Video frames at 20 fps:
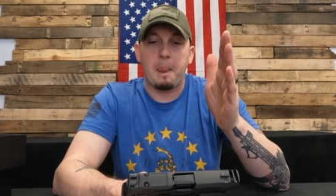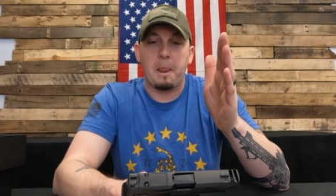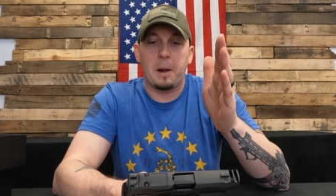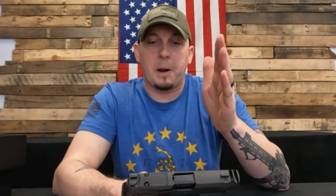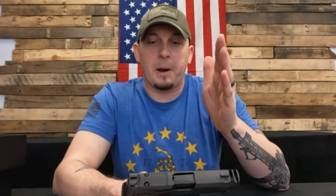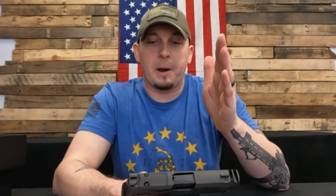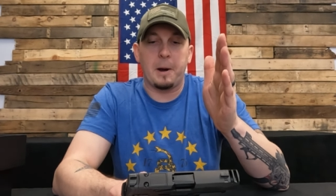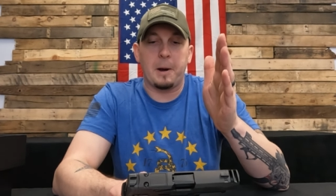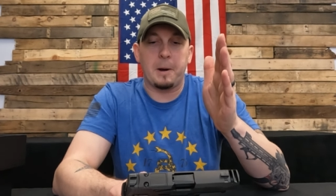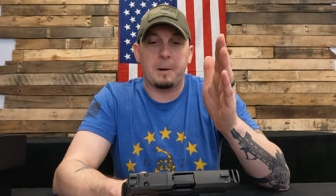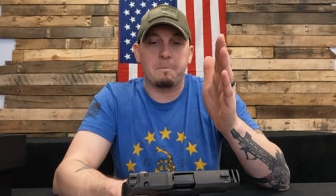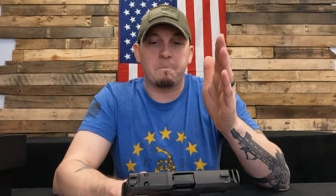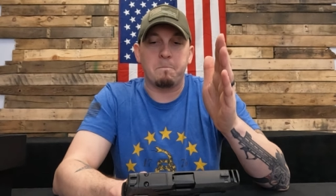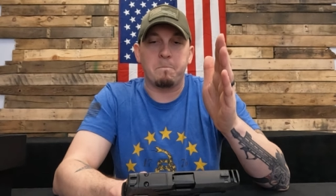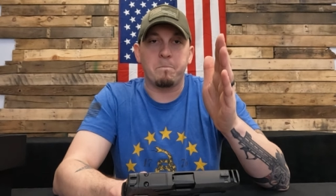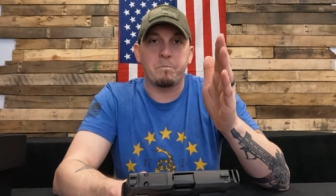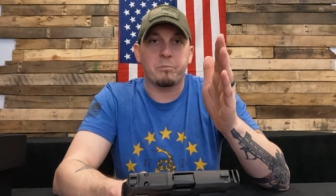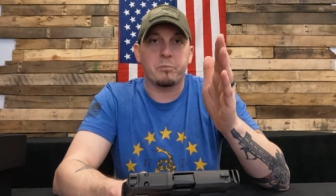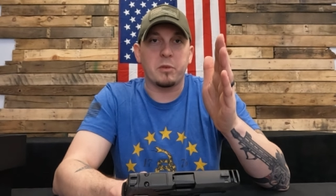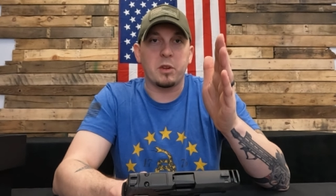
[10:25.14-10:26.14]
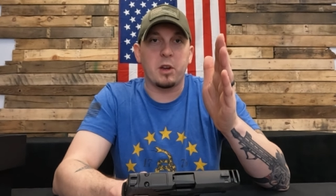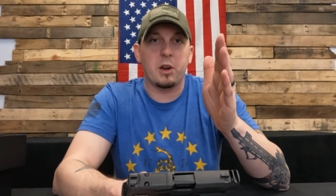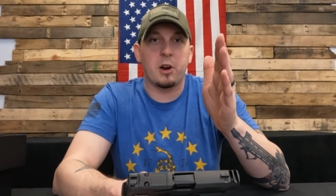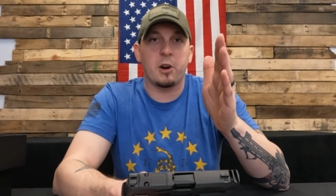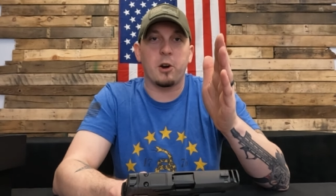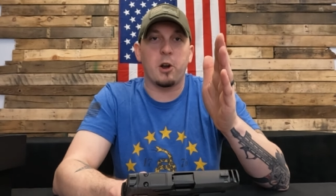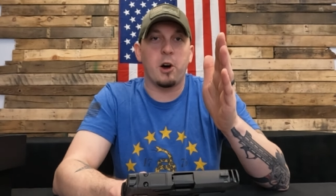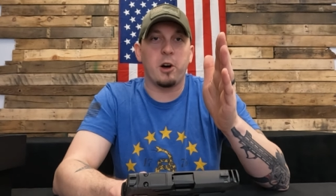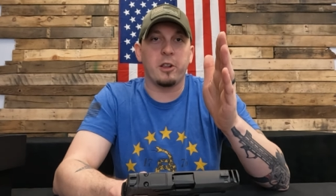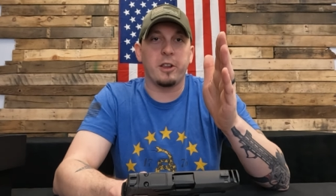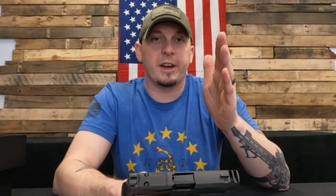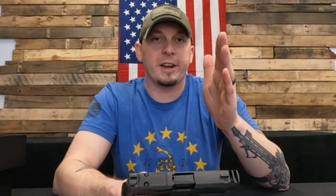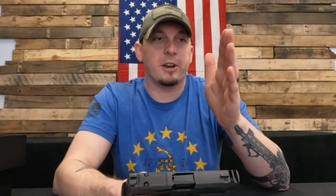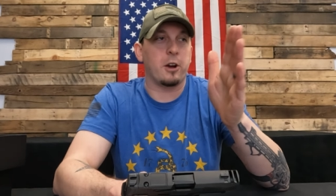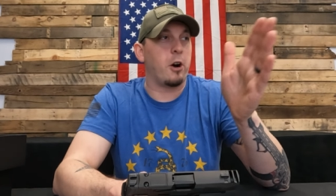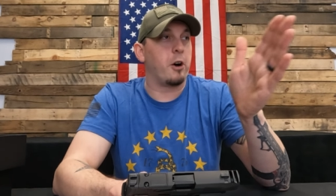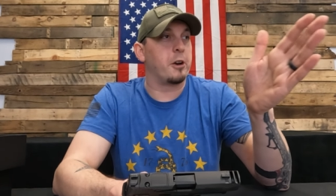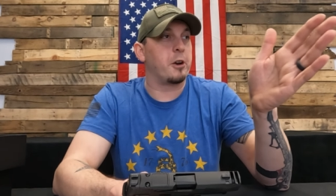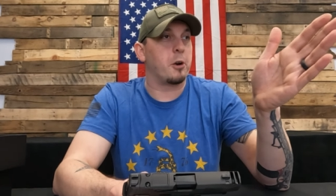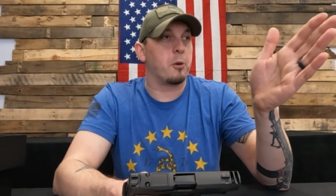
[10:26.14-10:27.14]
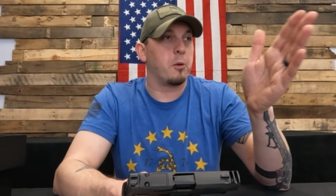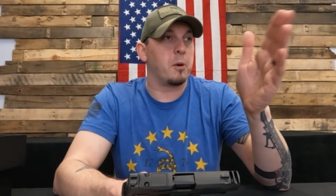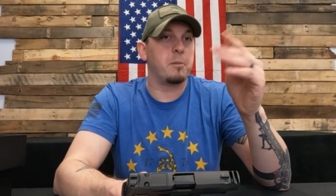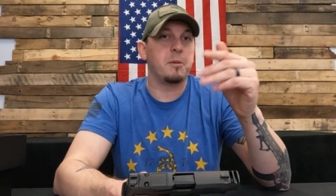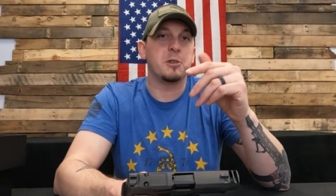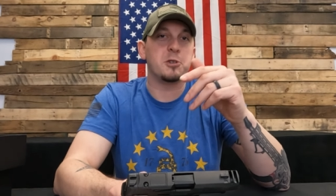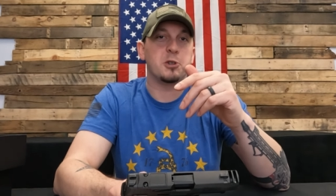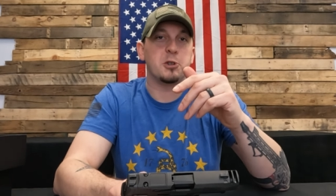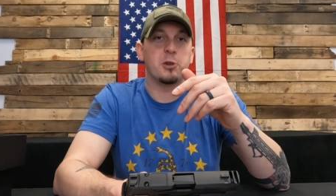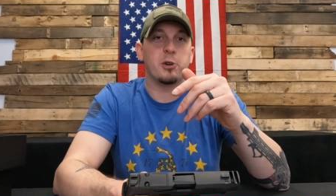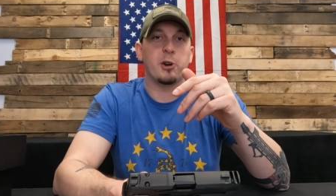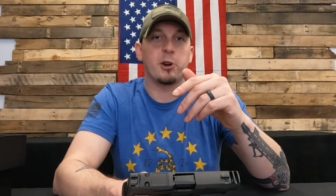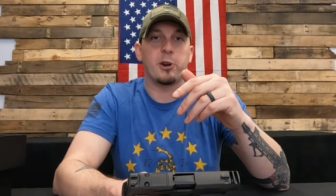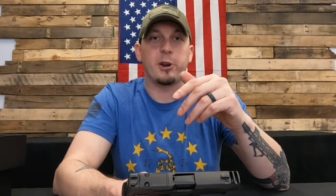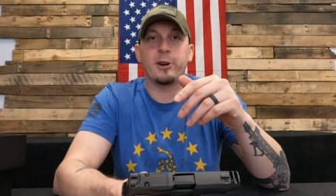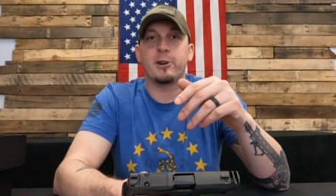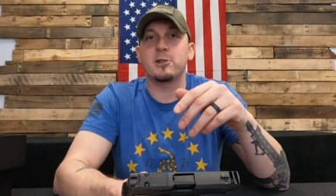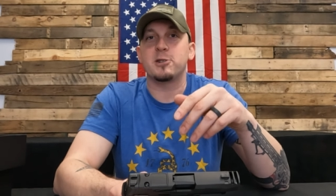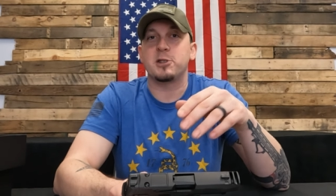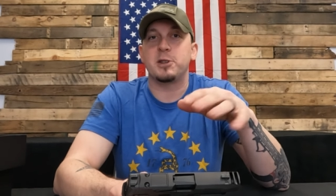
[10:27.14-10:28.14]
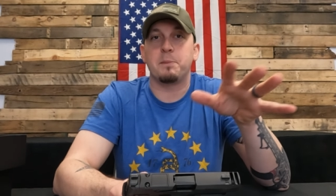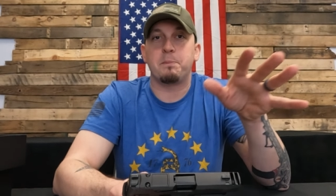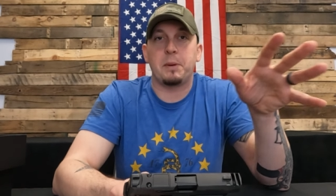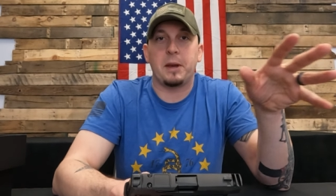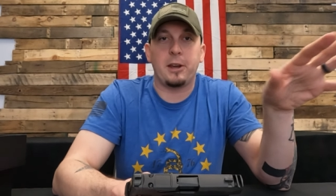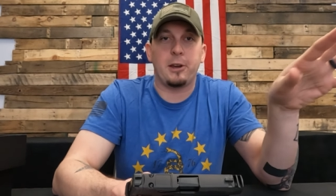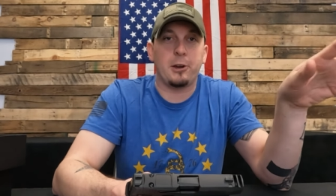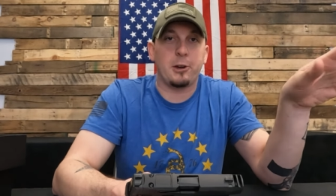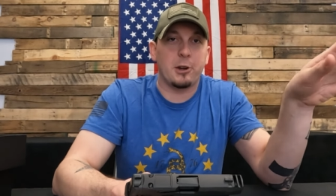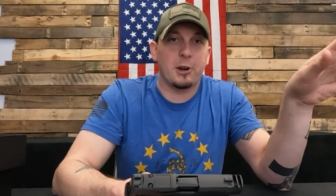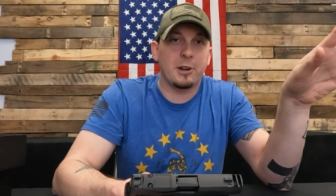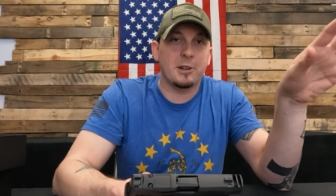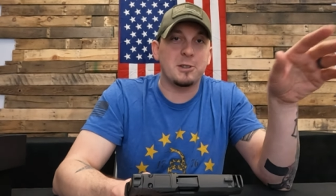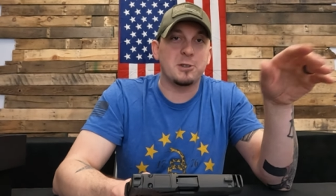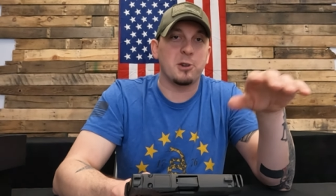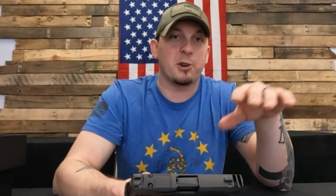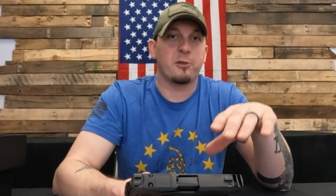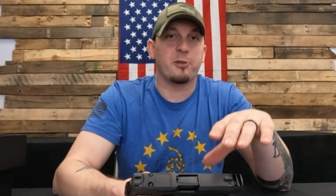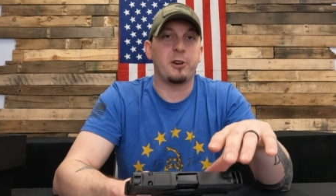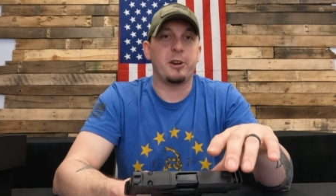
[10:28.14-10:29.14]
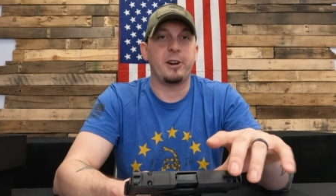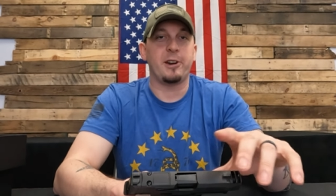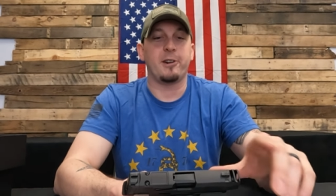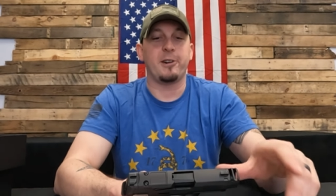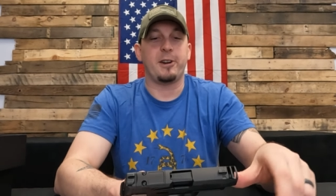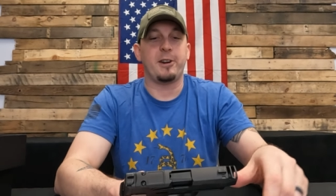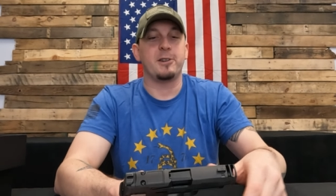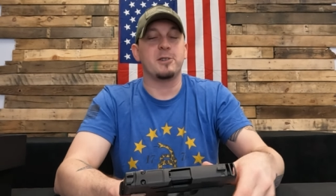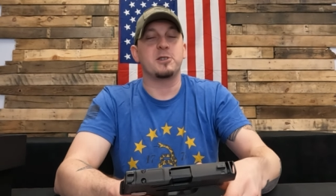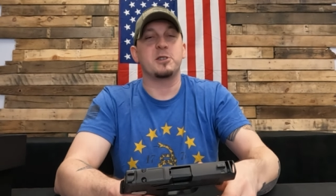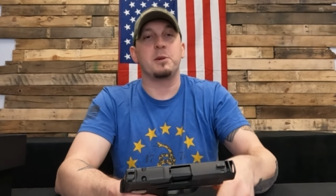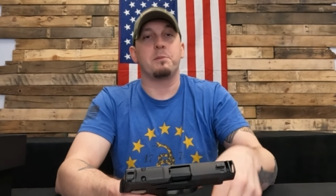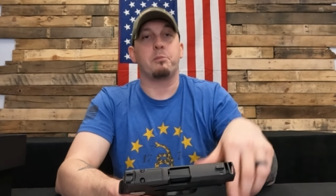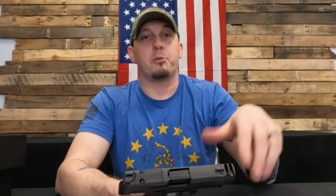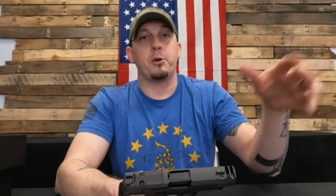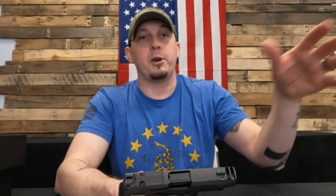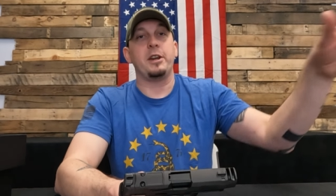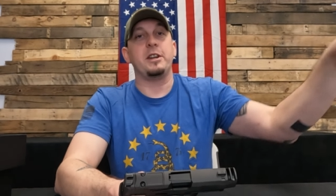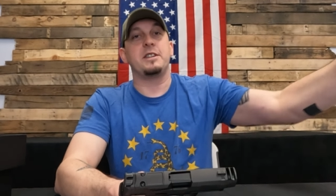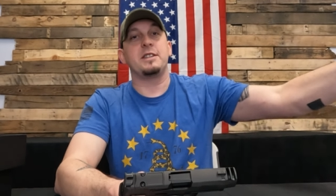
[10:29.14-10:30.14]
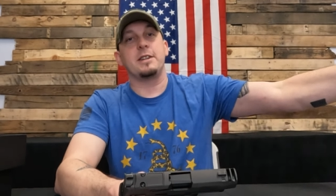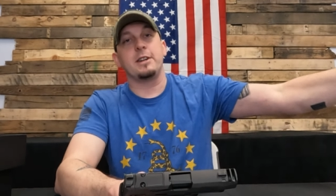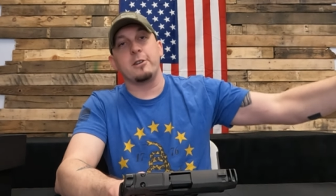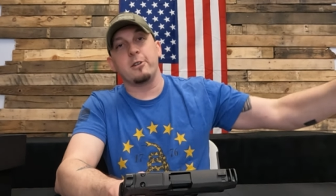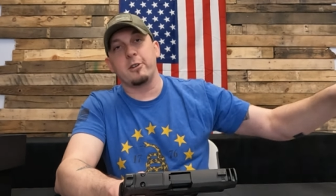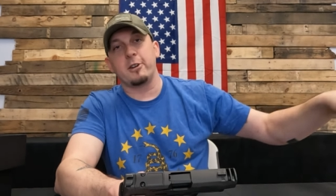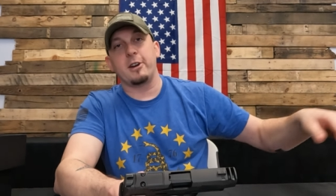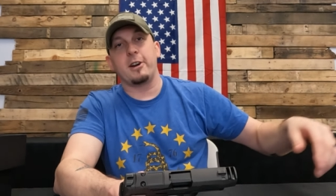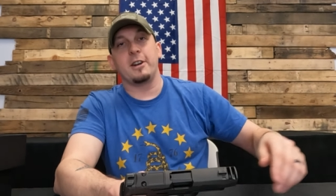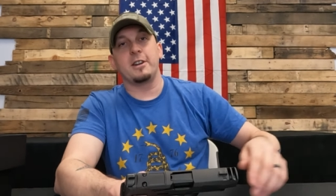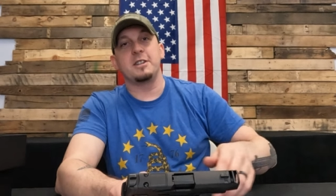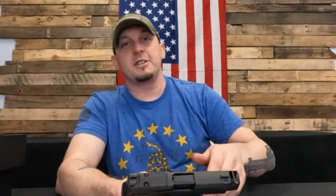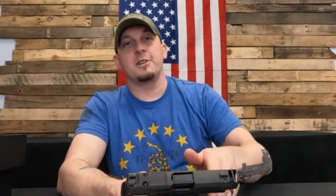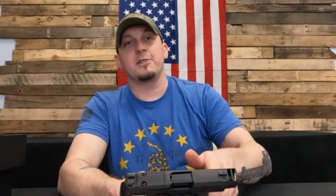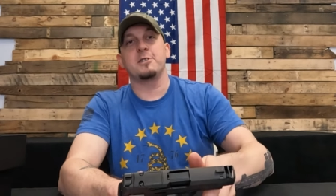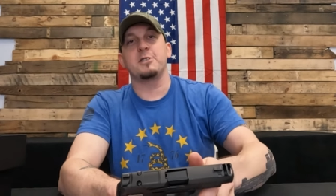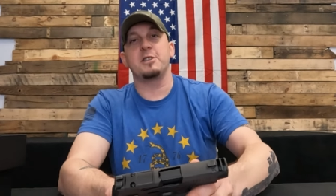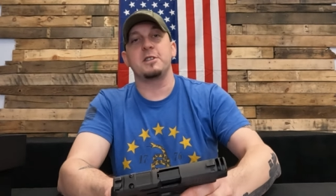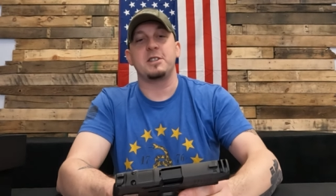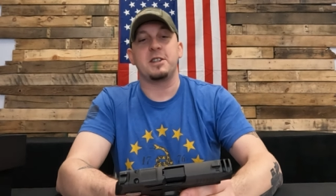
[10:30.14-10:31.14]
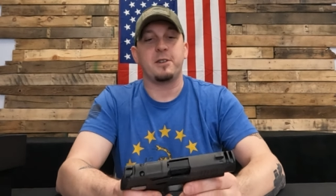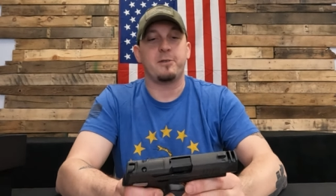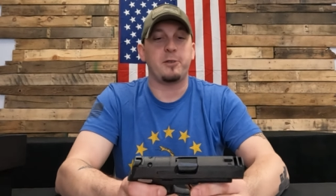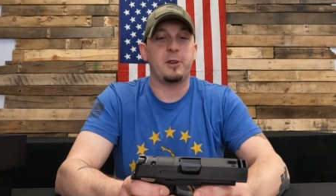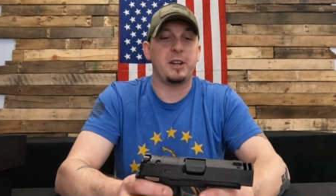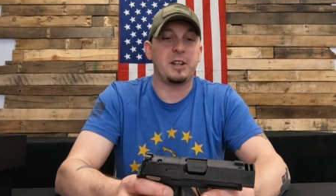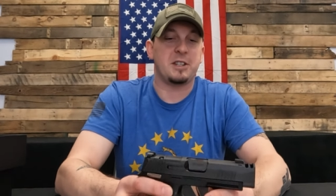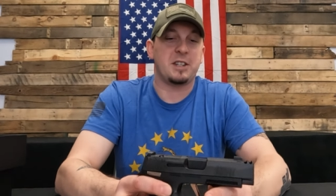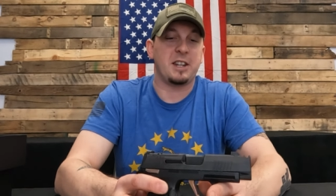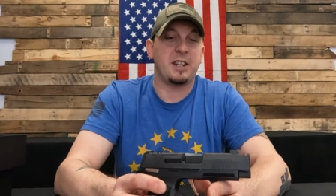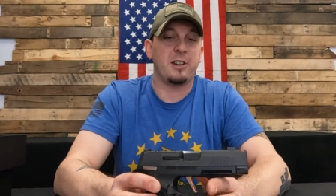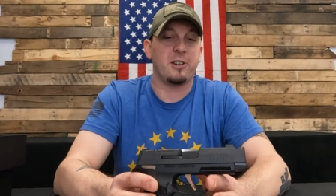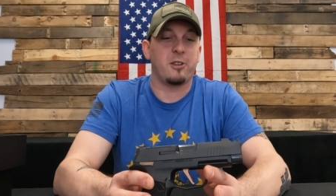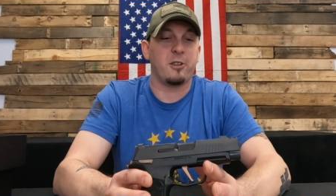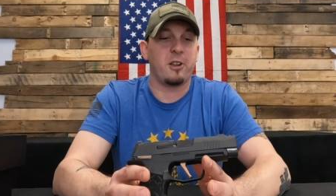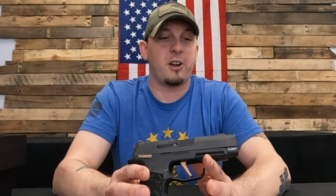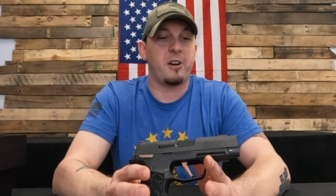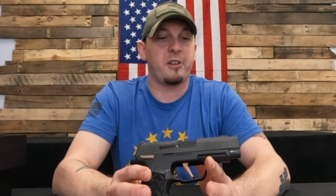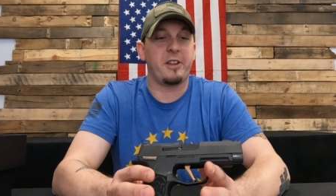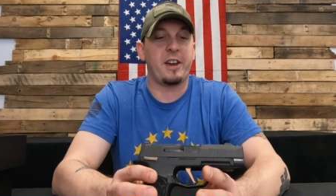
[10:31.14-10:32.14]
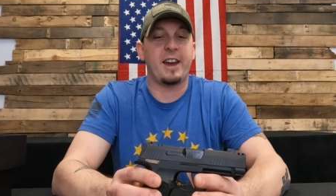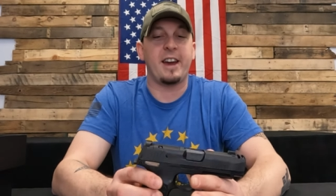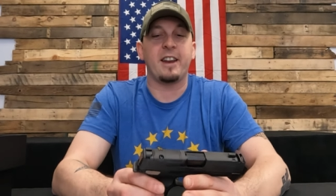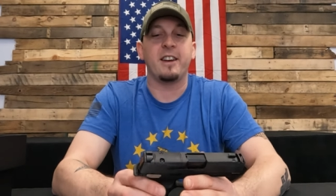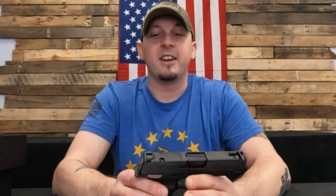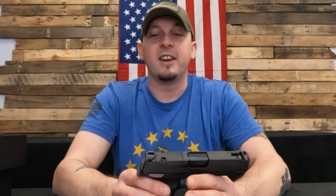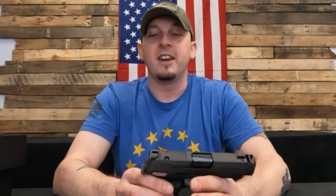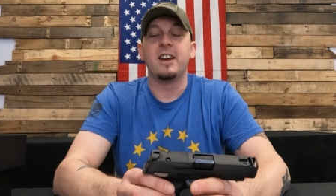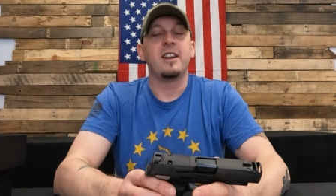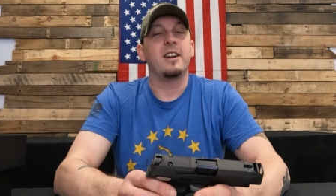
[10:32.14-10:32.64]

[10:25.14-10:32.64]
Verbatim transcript: um, are all like, oh, you're a woman shooter. Here's the pink guns over here. Here's the pretty teal guns. Here's the Tiffany teal. All that.